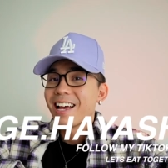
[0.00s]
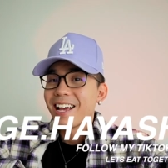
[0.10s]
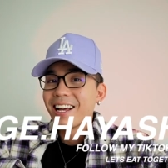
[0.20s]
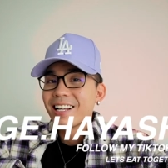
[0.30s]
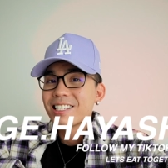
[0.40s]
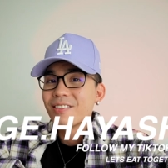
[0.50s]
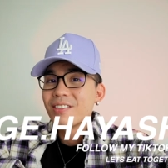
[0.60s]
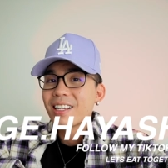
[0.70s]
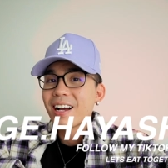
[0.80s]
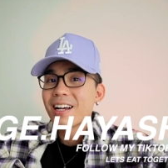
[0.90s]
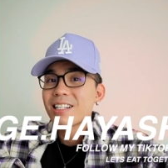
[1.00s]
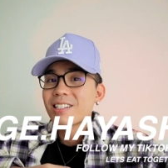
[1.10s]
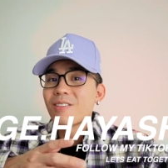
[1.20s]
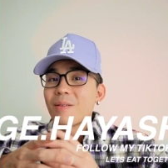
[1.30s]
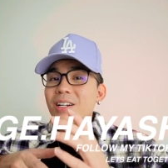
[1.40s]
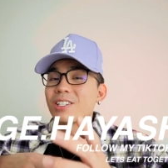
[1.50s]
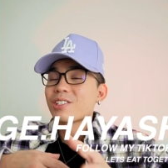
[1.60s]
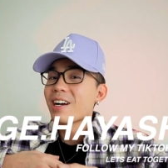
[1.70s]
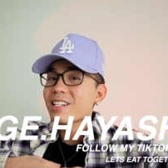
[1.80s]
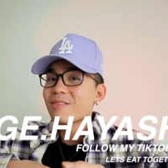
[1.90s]
And if you guys want me
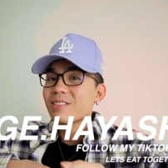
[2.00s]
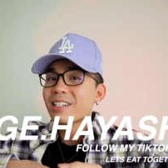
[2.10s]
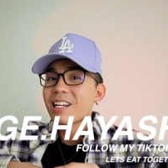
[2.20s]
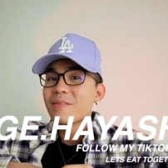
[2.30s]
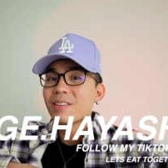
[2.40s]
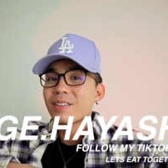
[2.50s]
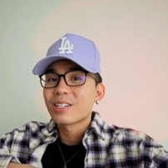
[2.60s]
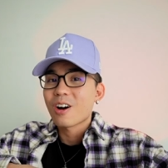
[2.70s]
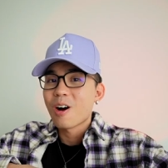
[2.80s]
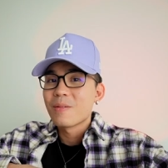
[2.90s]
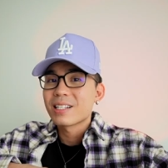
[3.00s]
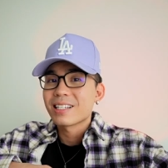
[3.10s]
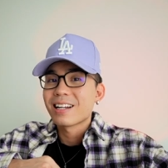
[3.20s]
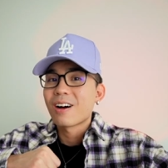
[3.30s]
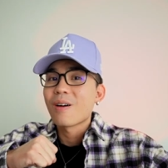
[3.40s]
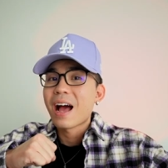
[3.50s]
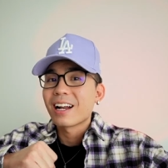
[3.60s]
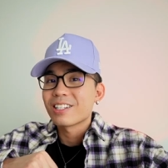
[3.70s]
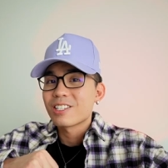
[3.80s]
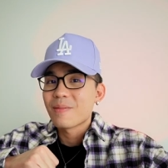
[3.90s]
to try something, let me know in the comments, and I'll
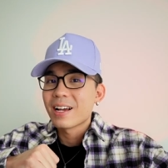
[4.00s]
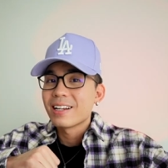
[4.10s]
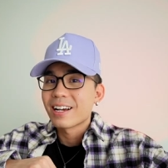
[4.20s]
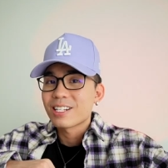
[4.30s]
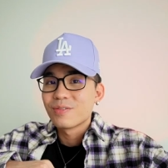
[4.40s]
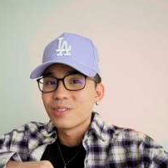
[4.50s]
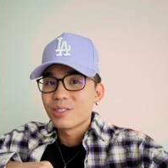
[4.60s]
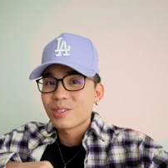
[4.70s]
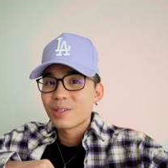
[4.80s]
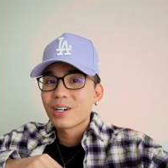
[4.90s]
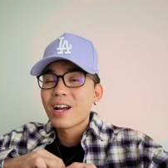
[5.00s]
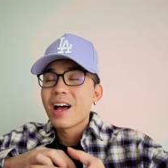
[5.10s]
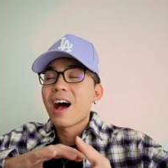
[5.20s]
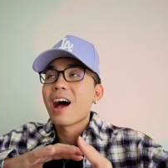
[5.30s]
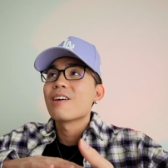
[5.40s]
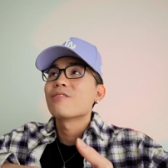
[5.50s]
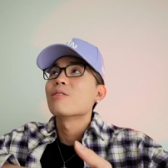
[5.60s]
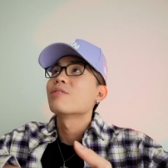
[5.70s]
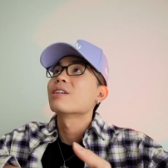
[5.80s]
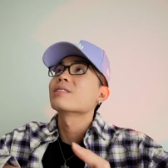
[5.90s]
add it to my next food tour. I
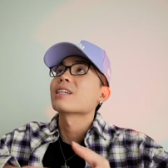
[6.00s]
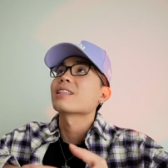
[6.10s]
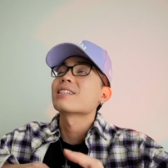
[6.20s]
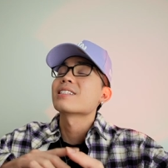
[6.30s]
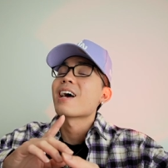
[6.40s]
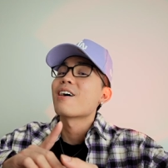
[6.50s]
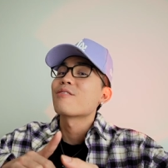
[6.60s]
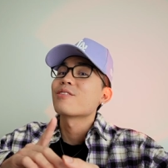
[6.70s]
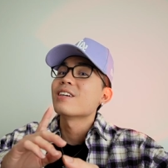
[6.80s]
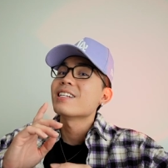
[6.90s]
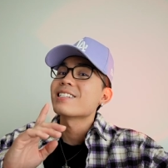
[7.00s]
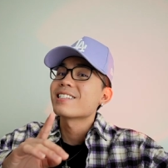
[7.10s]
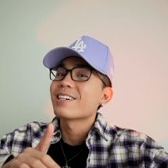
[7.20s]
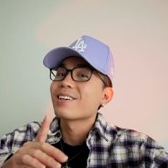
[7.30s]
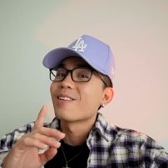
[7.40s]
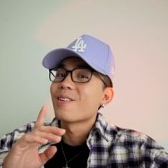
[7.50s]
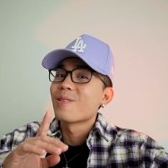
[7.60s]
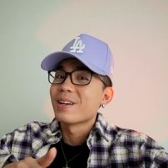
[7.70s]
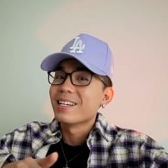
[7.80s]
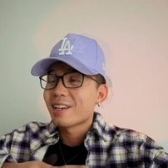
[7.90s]
film videos like this every
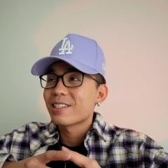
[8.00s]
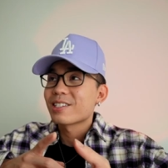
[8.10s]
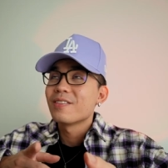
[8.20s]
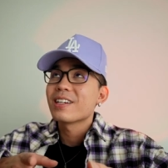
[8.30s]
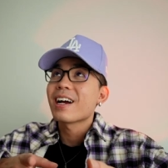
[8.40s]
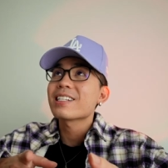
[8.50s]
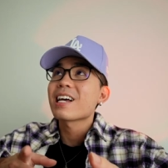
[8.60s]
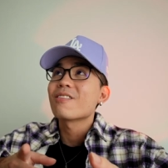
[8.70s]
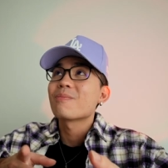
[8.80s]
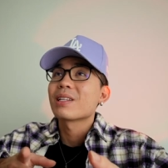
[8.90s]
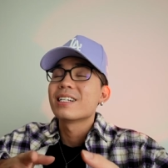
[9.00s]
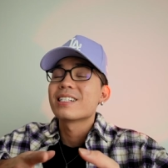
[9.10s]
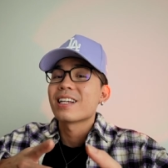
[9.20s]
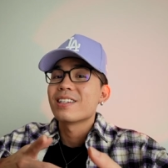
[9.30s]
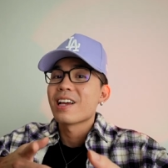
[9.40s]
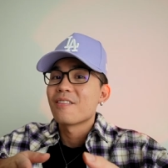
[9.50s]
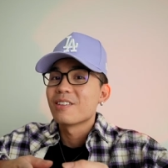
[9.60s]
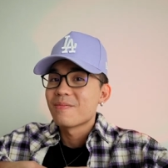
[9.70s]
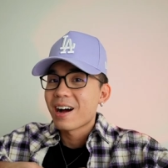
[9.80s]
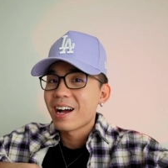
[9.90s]
single week. So if you guys have a place that you have
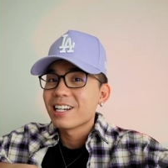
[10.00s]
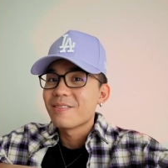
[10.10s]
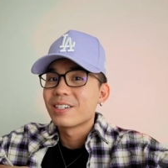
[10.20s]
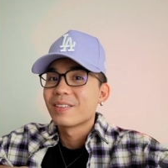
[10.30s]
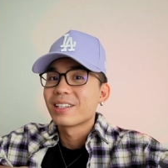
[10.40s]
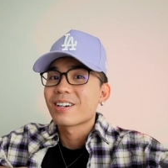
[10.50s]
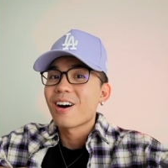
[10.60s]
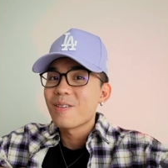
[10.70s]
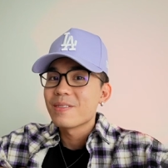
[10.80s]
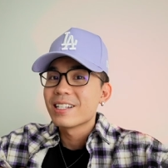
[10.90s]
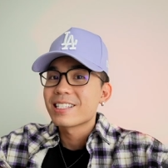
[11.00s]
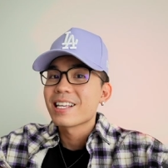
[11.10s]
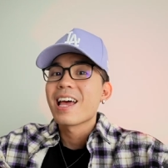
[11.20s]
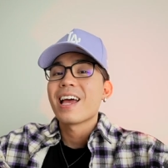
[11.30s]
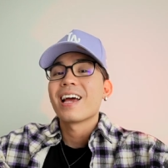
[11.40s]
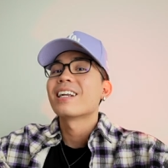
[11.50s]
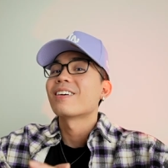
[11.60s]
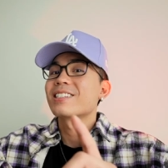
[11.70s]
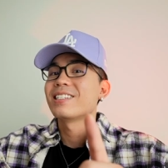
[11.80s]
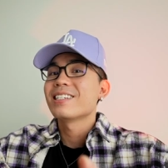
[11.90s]
in mind, let me know in the comments, and
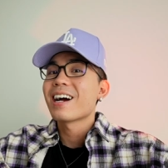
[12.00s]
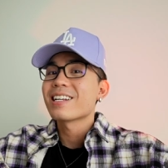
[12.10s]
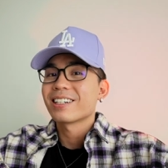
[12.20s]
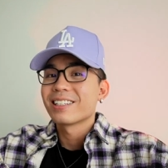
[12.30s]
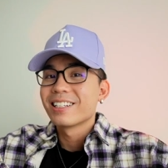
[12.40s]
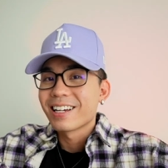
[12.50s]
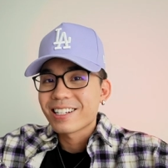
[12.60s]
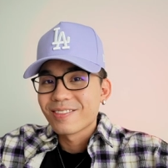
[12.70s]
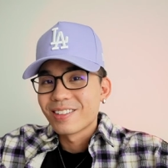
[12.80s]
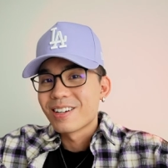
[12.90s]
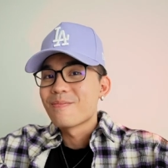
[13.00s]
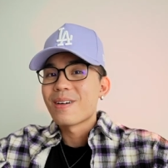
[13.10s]
I'll see you guys on the next one.